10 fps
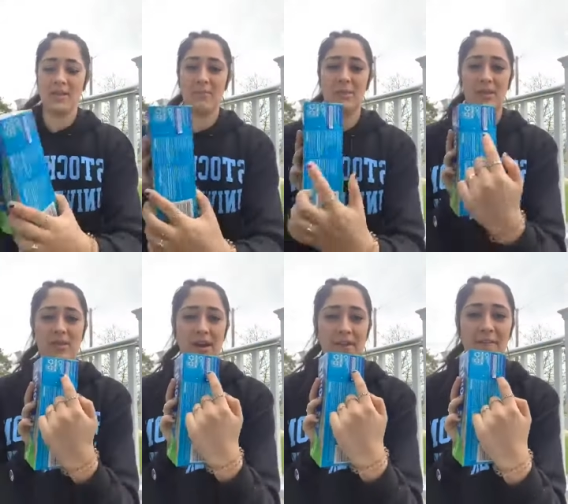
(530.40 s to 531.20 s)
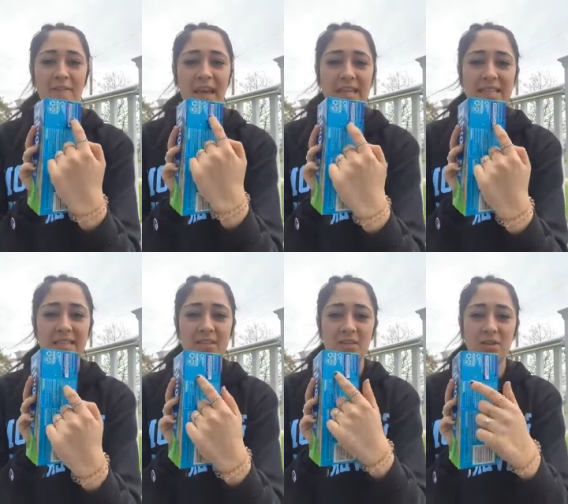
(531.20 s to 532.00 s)
Maybe cut a face
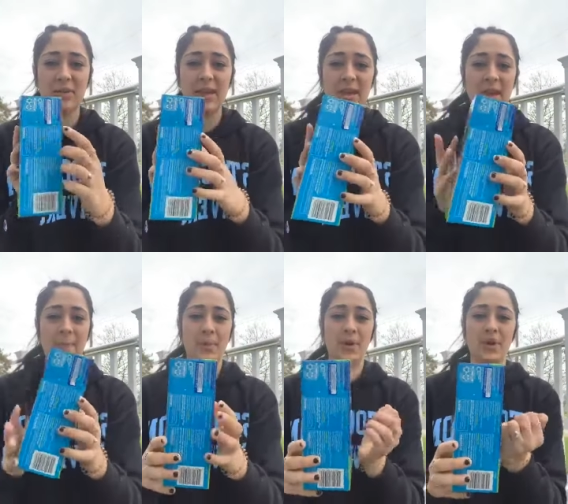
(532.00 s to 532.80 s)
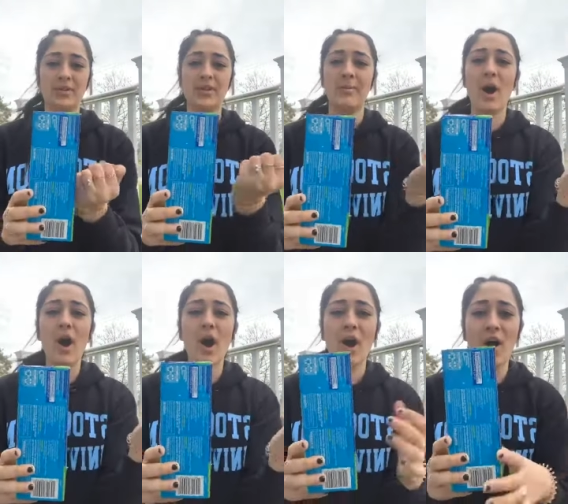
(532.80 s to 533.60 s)
into it, put on some
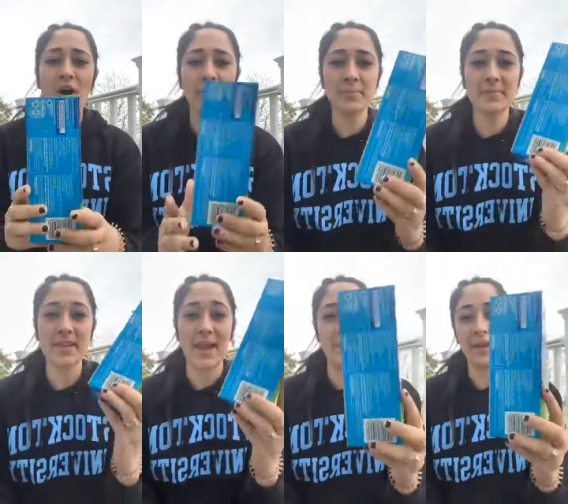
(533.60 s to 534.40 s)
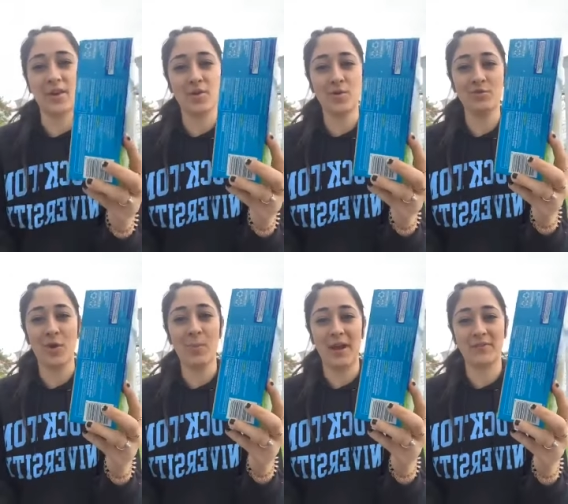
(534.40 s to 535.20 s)
arms, and make a cool
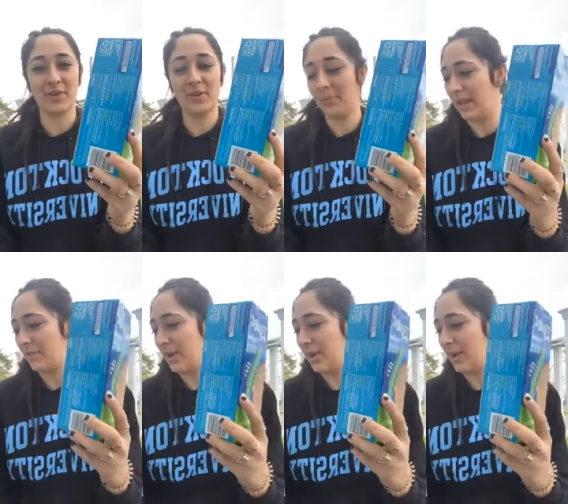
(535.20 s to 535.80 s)
robot for you to play